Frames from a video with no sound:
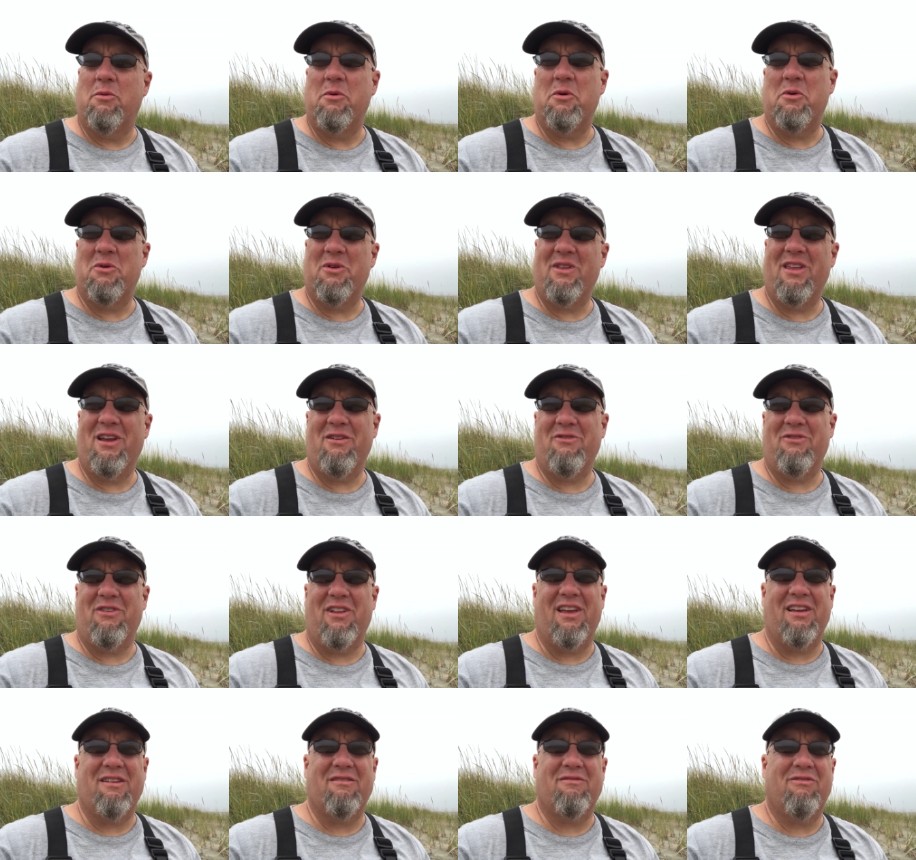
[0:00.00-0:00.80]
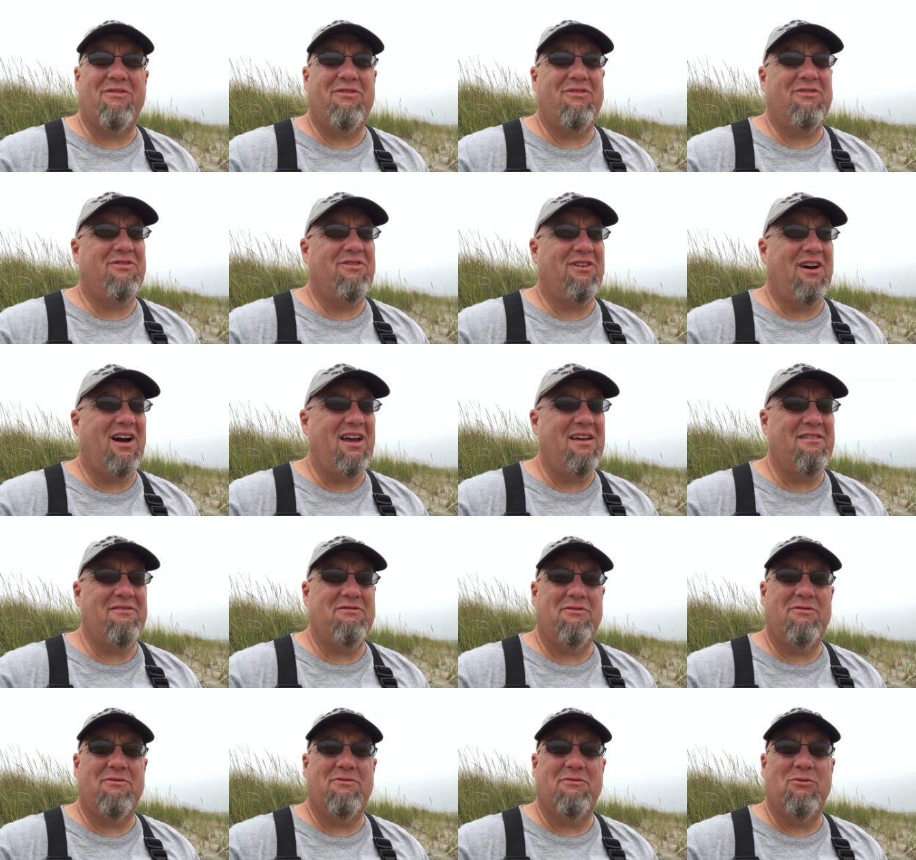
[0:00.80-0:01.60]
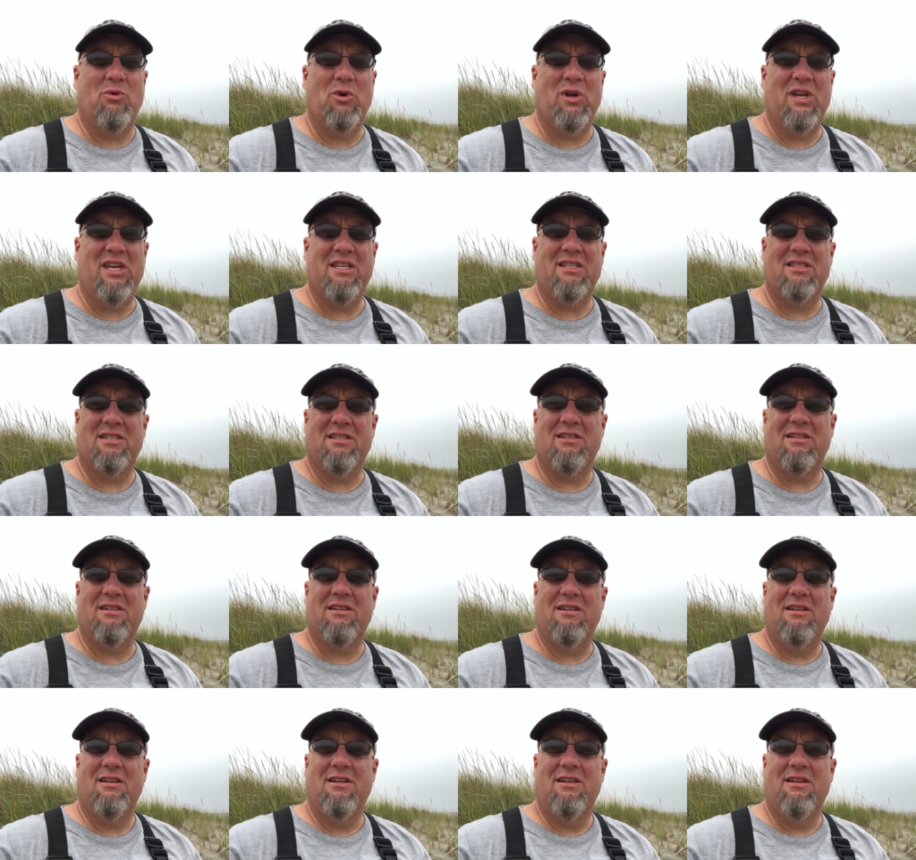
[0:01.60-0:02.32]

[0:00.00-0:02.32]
I mean, we were there for like 5 weeks